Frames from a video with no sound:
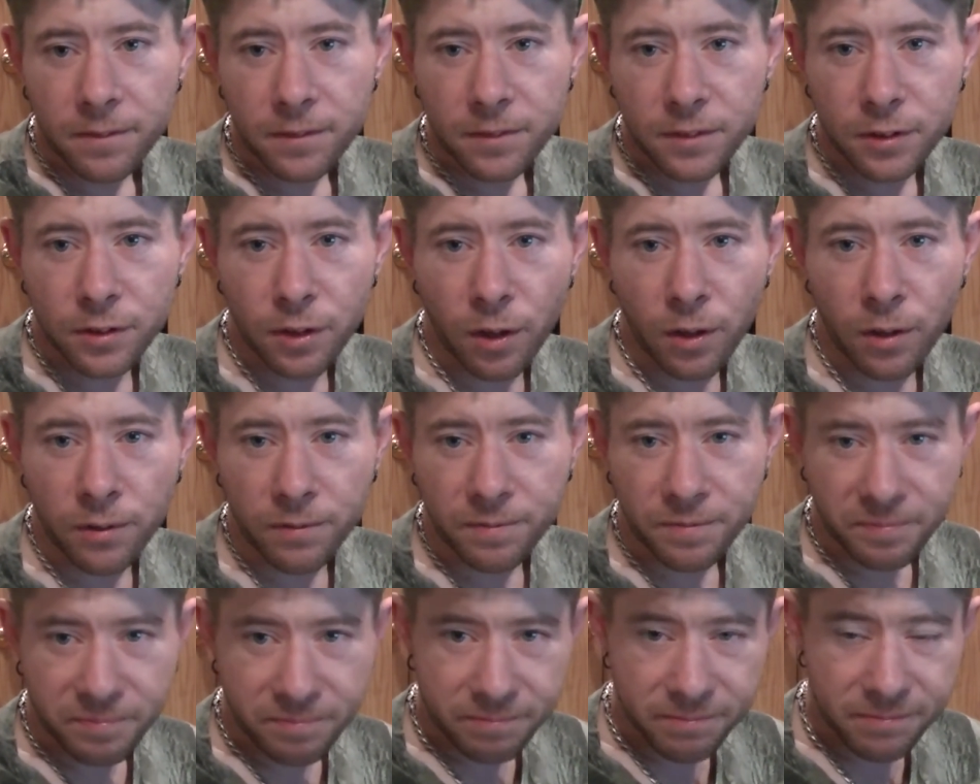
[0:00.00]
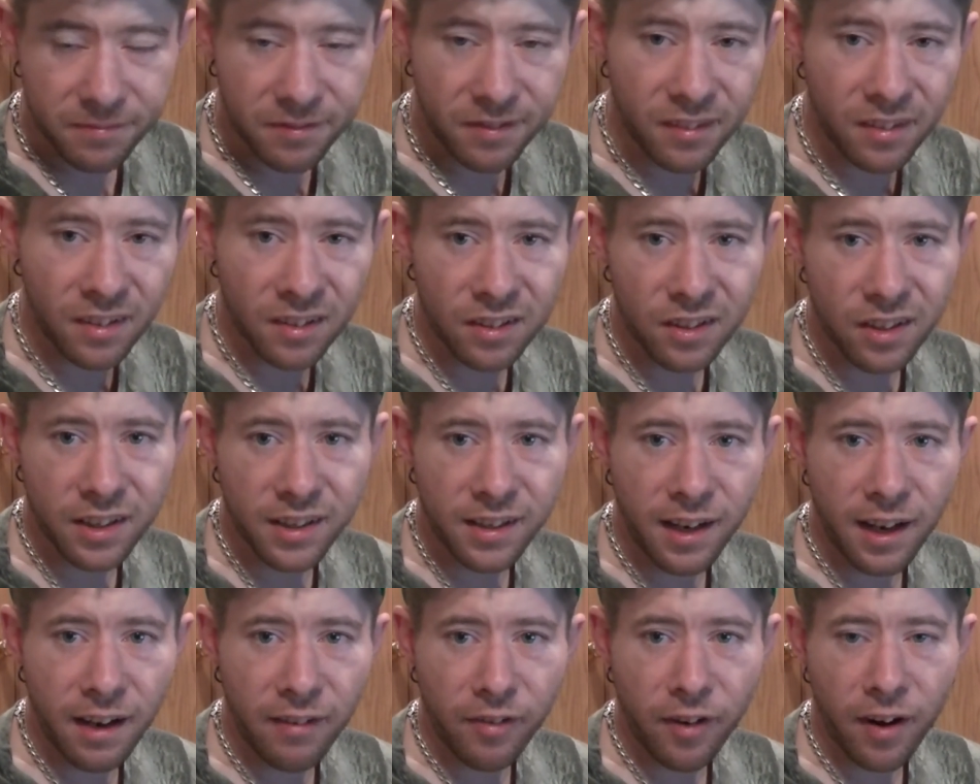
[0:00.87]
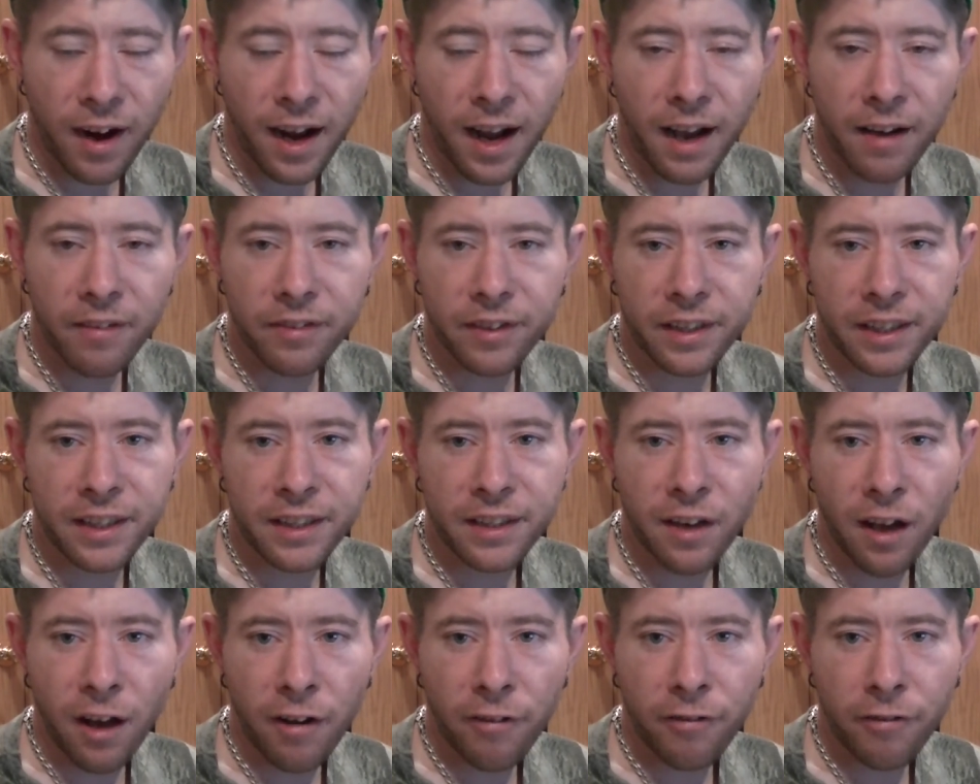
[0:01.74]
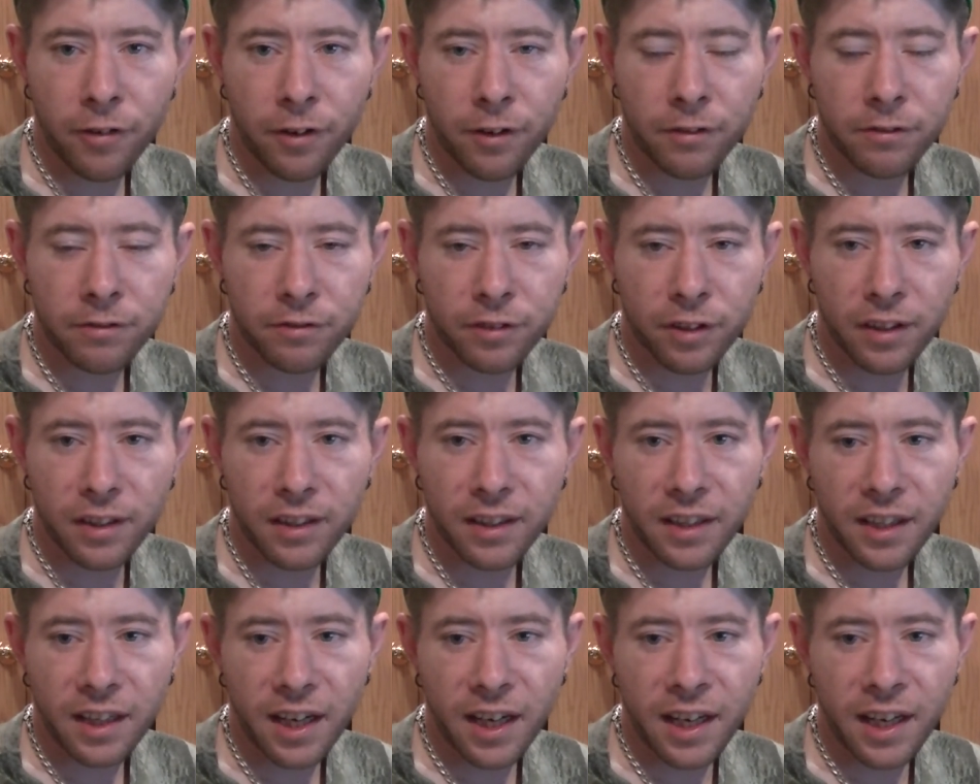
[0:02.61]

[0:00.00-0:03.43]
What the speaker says: So you can never have enough of really